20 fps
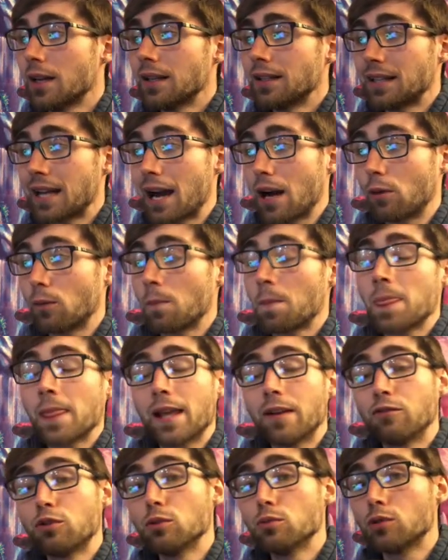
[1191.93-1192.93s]
Now,
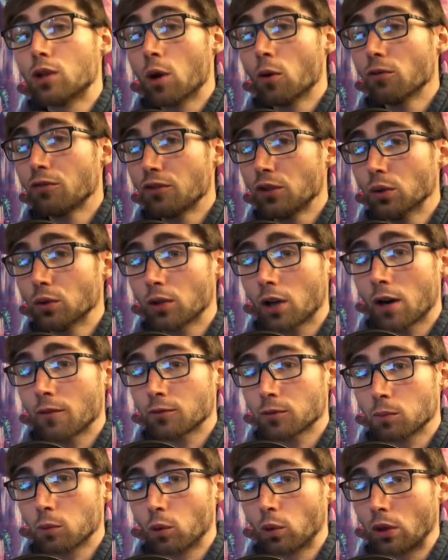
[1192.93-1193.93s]
if you don't feel
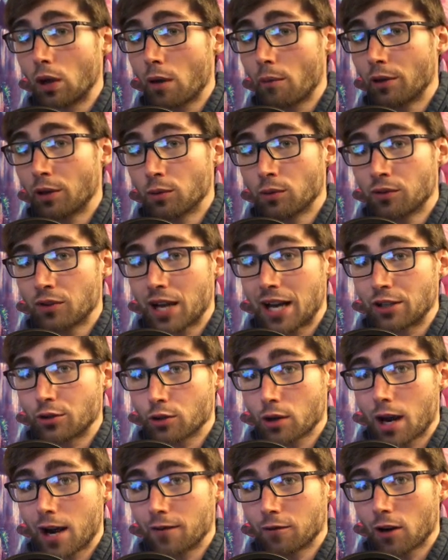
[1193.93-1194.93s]
comfortable going with that
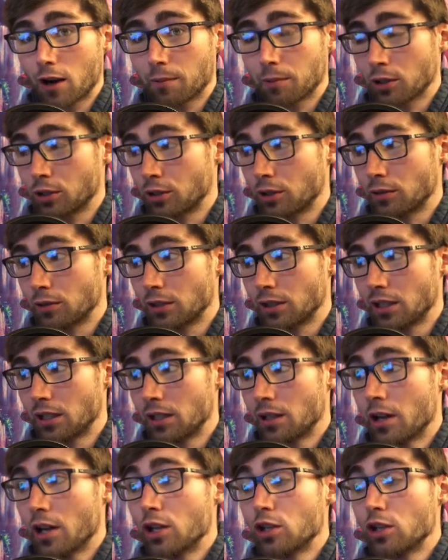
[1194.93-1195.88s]
drive opportunity,